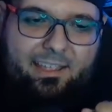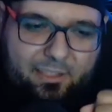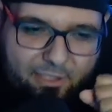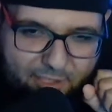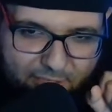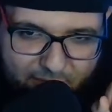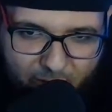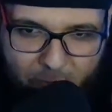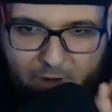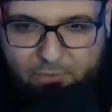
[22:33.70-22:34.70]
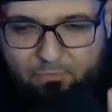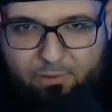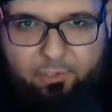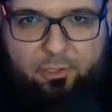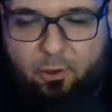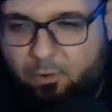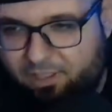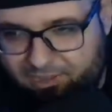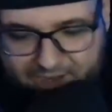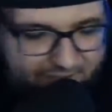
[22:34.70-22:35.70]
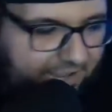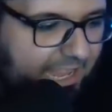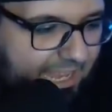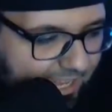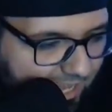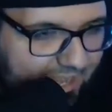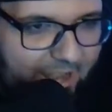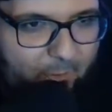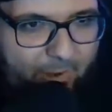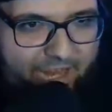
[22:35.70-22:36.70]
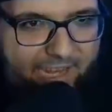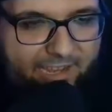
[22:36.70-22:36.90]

So much fun, so exciting. Cannot wait